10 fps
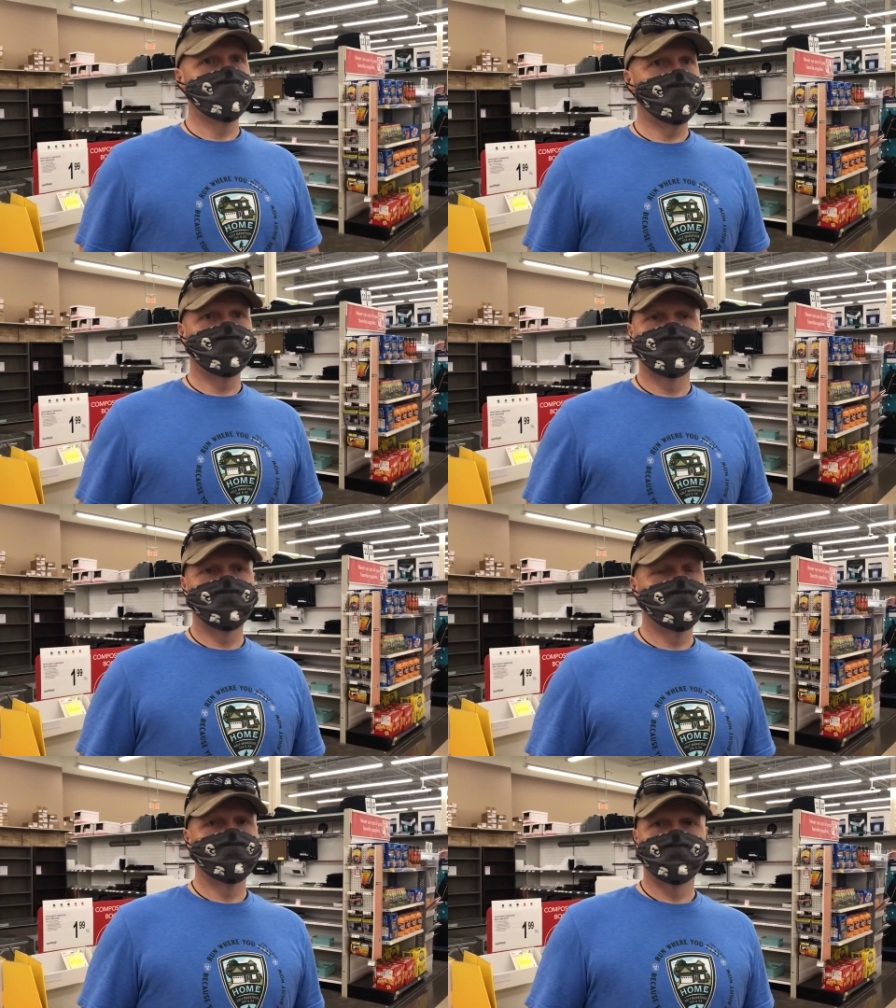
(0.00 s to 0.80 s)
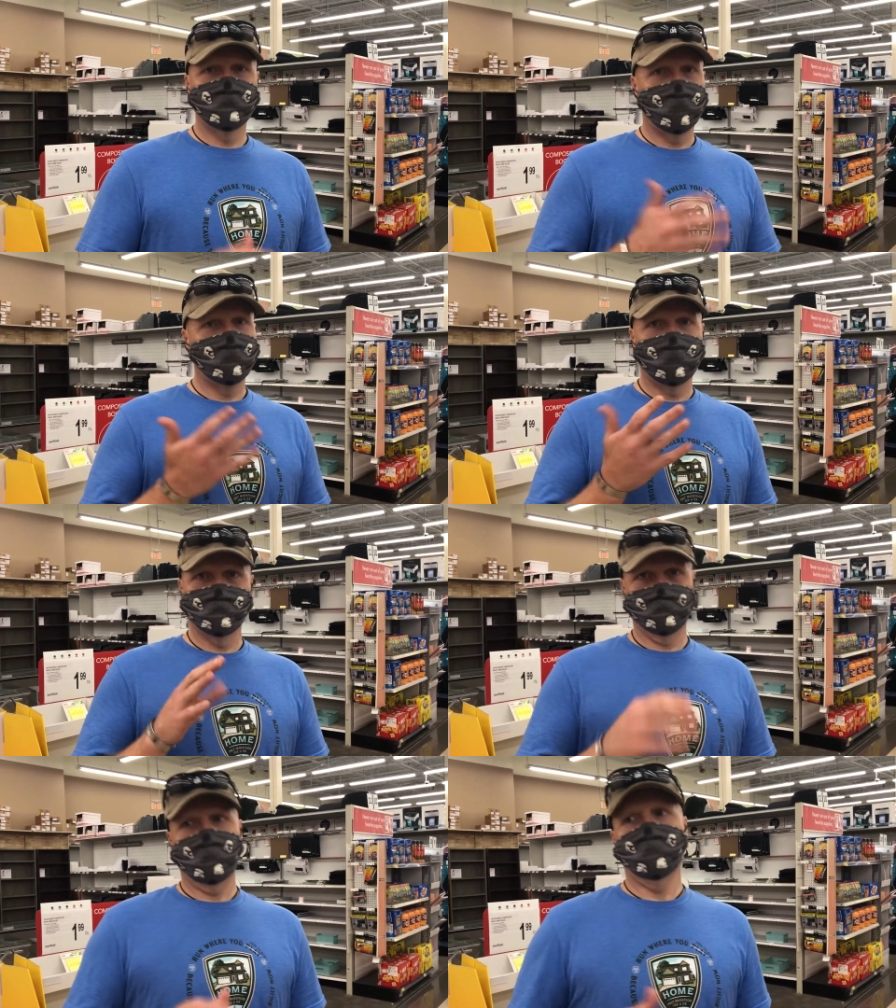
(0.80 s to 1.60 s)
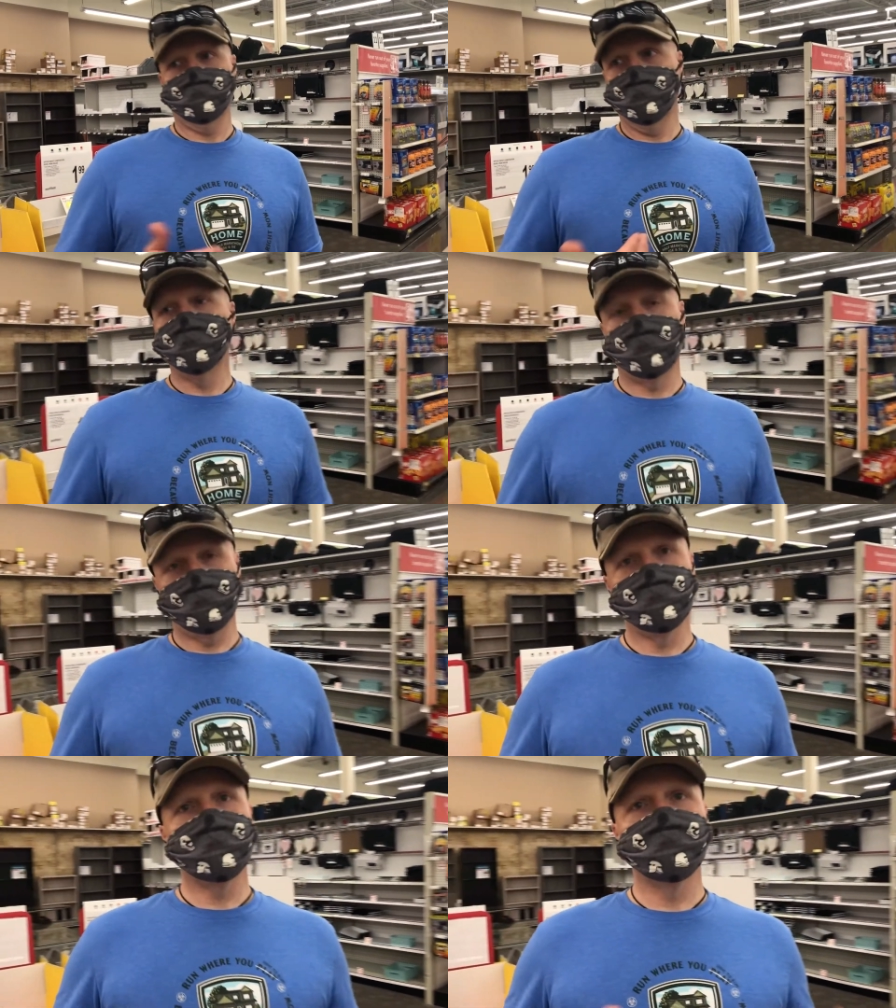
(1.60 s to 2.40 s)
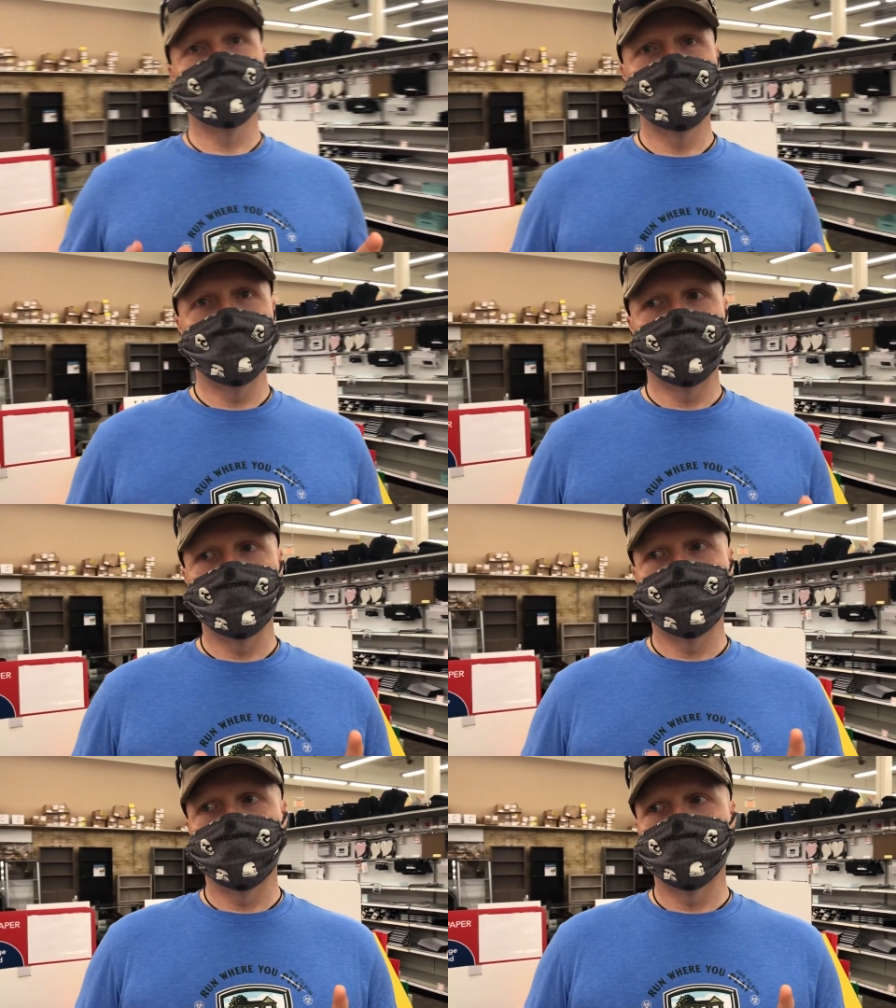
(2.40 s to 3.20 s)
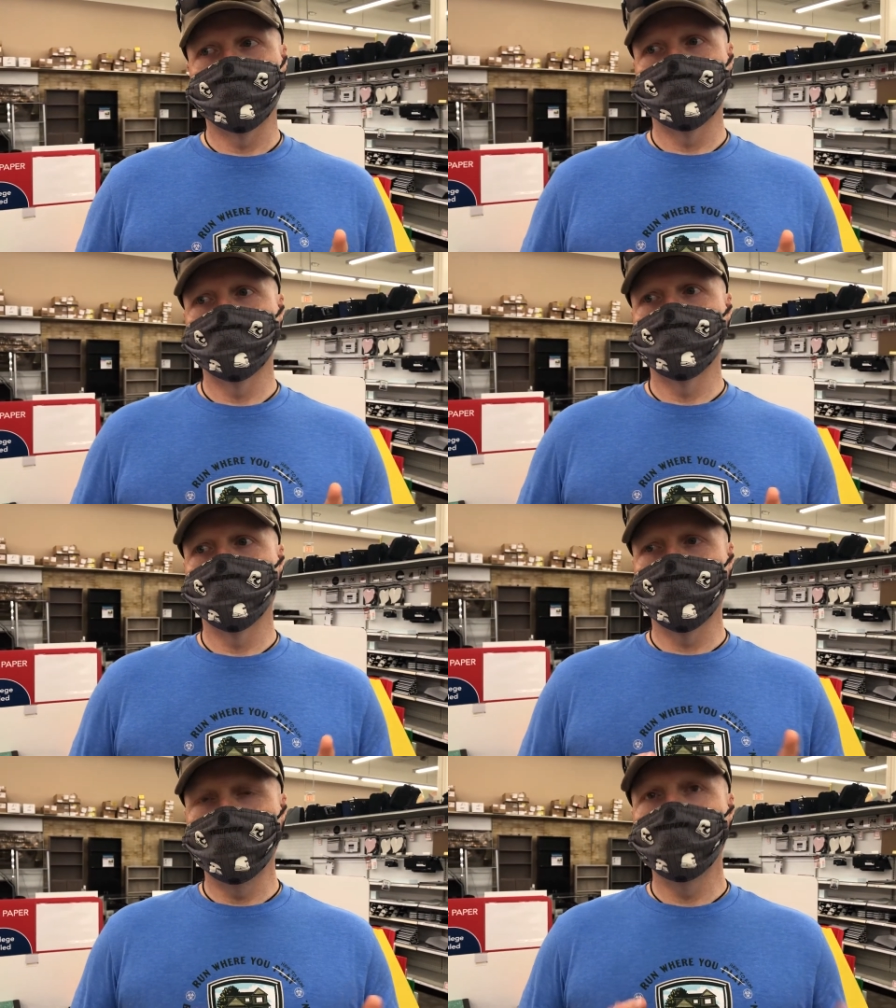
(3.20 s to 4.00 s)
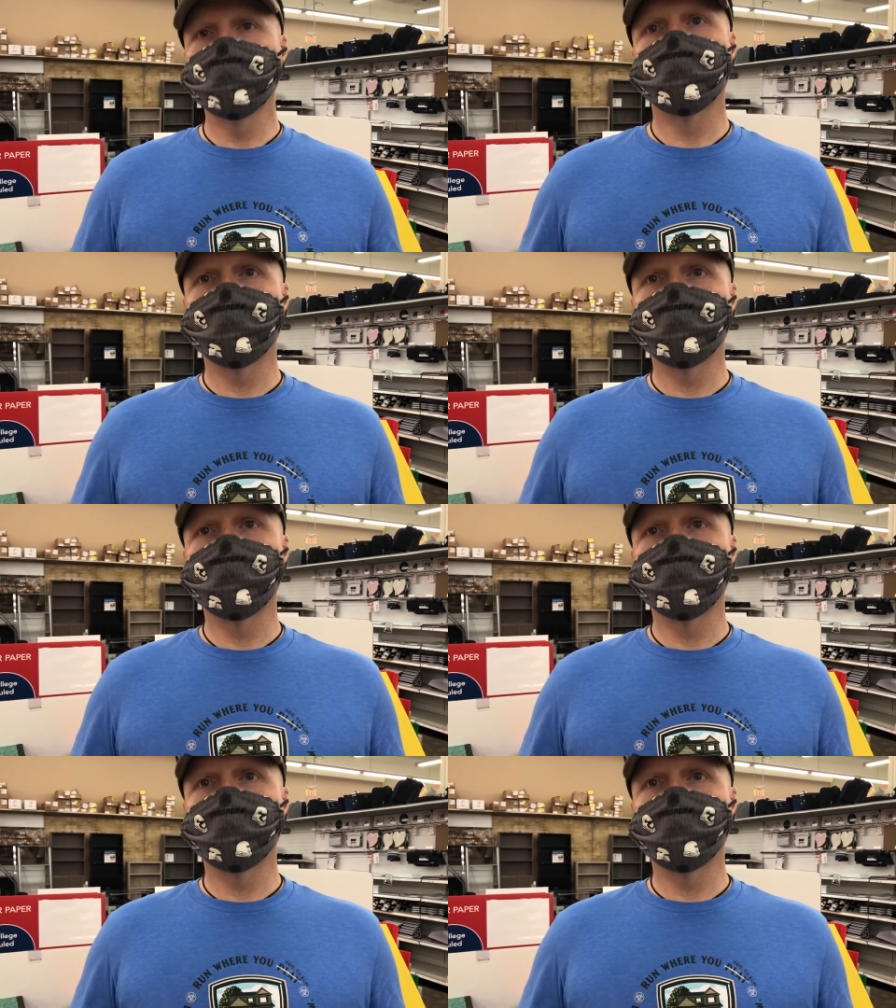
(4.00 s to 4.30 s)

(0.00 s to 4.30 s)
I don't. I, I'm, I, we probably could uh, rebuild a